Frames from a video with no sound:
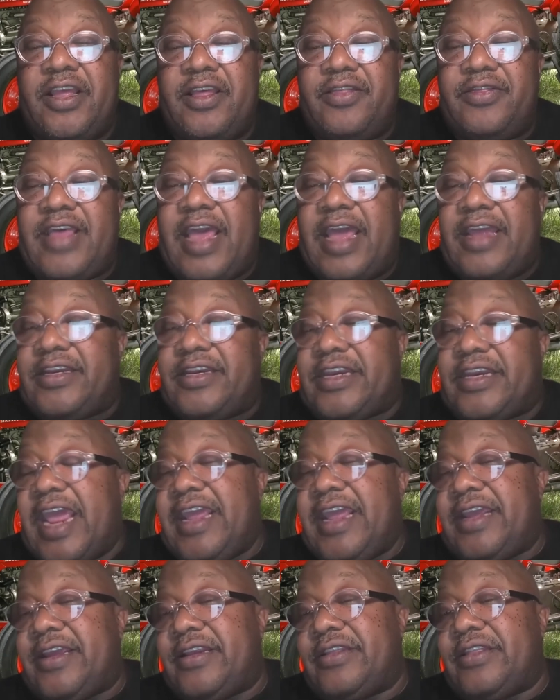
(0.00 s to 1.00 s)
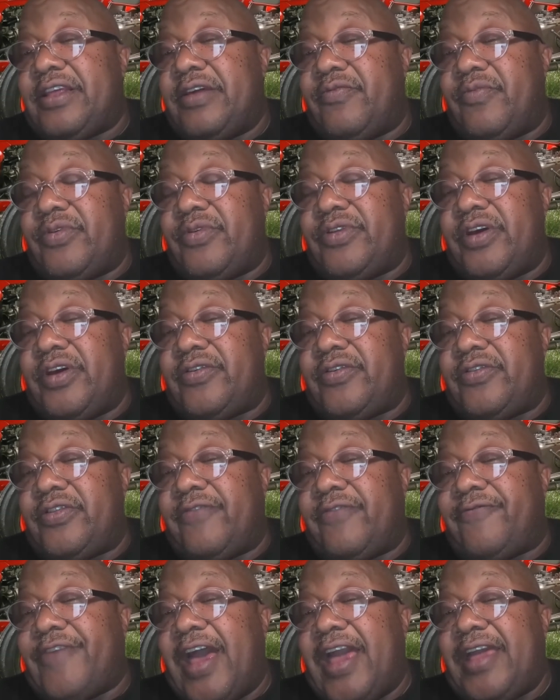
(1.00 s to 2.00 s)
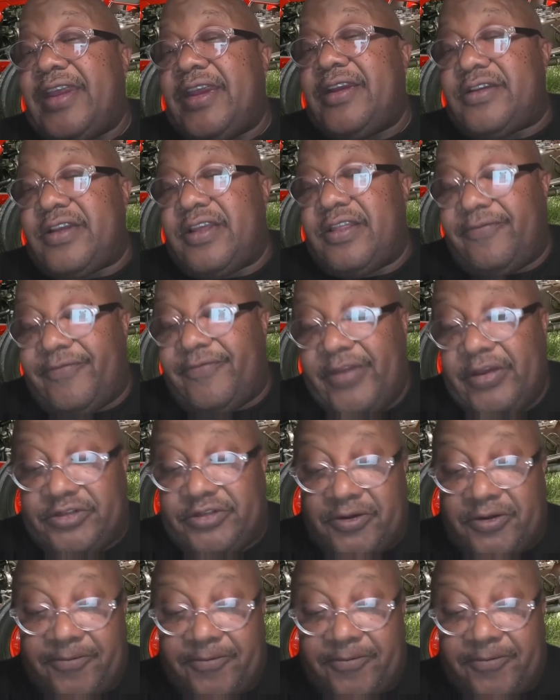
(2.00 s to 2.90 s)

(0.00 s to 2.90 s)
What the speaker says: that take the fight into the future.